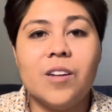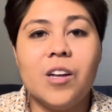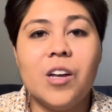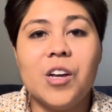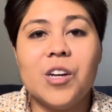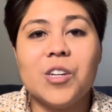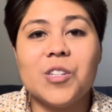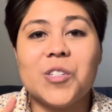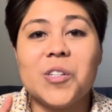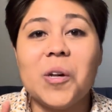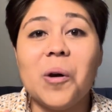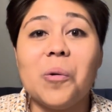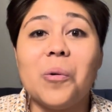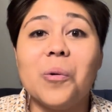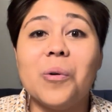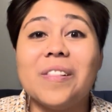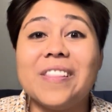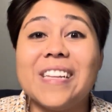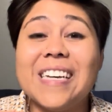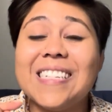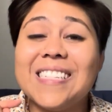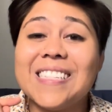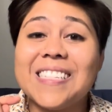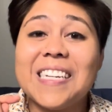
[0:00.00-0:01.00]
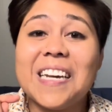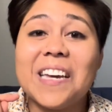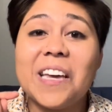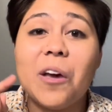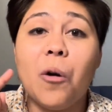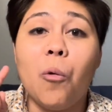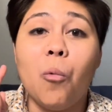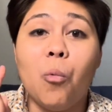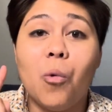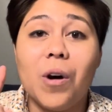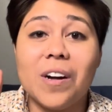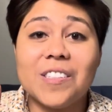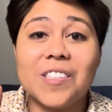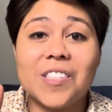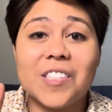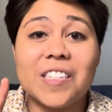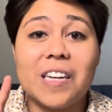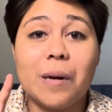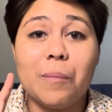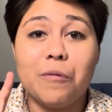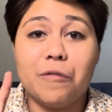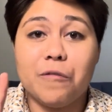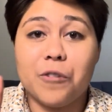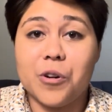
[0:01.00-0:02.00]
So let's take it one
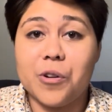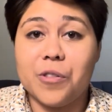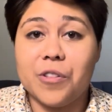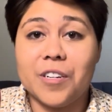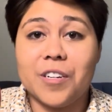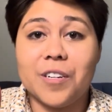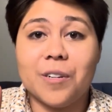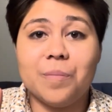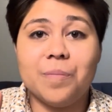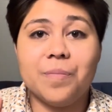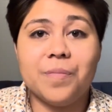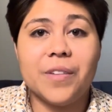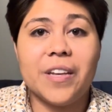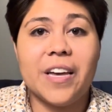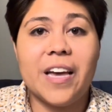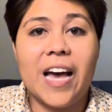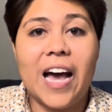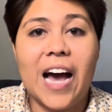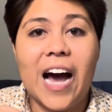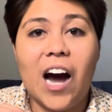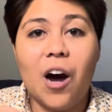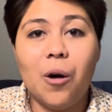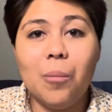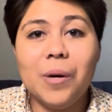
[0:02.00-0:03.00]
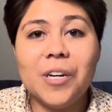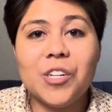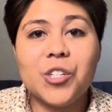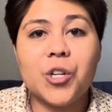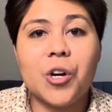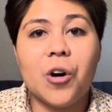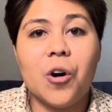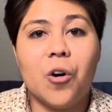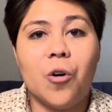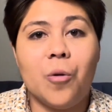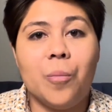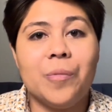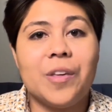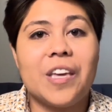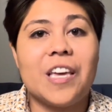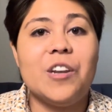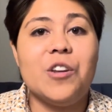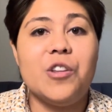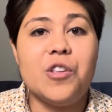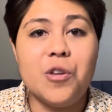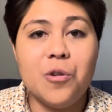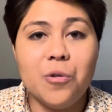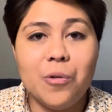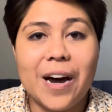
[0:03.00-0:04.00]
step further. How much home
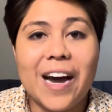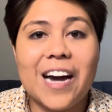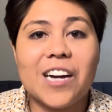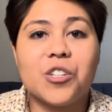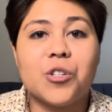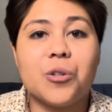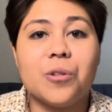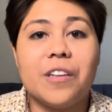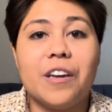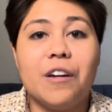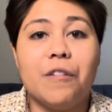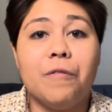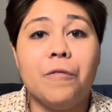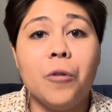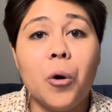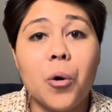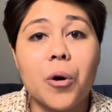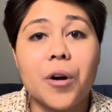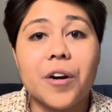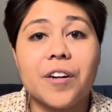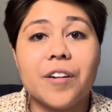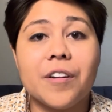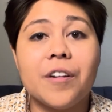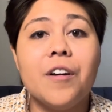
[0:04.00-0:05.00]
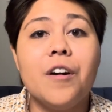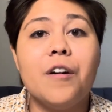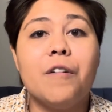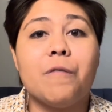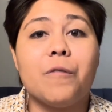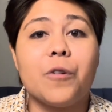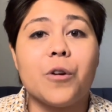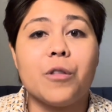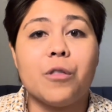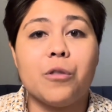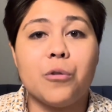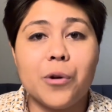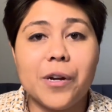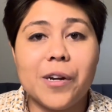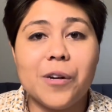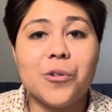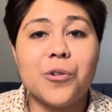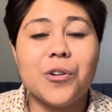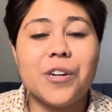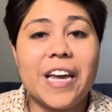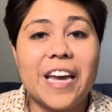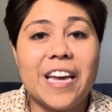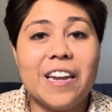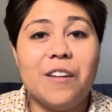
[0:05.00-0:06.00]
can you actually afford for
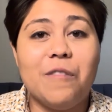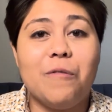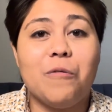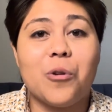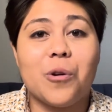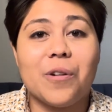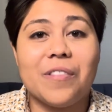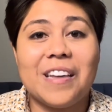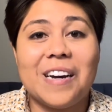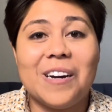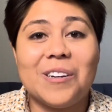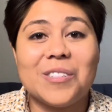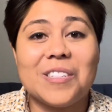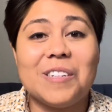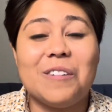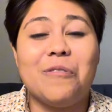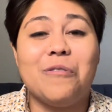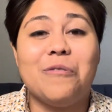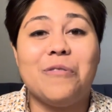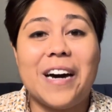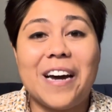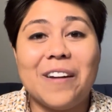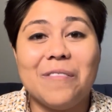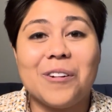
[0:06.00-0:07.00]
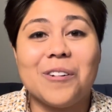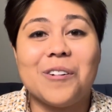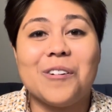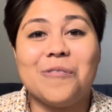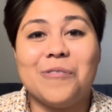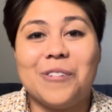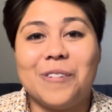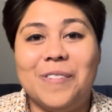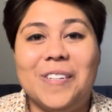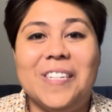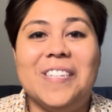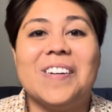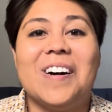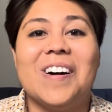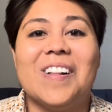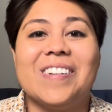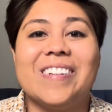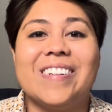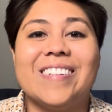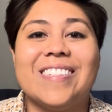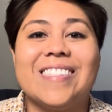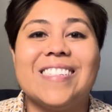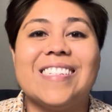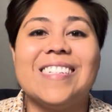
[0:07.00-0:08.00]
$384,550 in